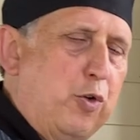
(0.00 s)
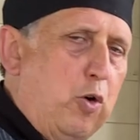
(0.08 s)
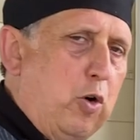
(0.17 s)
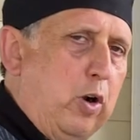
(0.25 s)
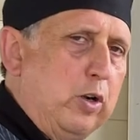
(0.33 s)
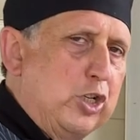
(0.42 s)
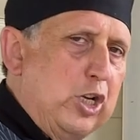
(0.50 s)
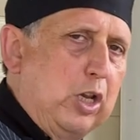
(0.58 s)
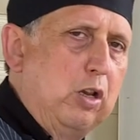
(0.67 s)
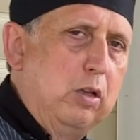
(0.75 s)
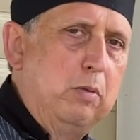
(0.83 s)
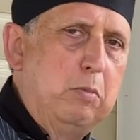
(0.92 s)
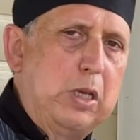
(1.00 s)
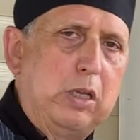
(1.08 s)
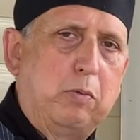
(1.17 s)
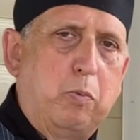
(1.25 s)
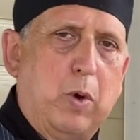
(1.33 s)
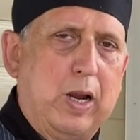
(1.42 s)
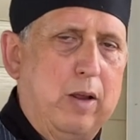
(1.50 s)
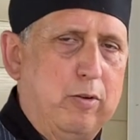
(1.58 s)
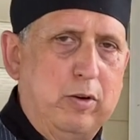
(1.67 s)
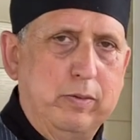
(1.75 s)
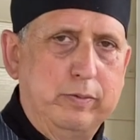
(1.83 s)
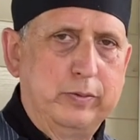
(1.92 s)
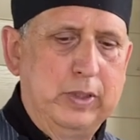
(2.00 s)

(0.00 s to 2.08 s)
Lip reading: for chicken, meat, whatever.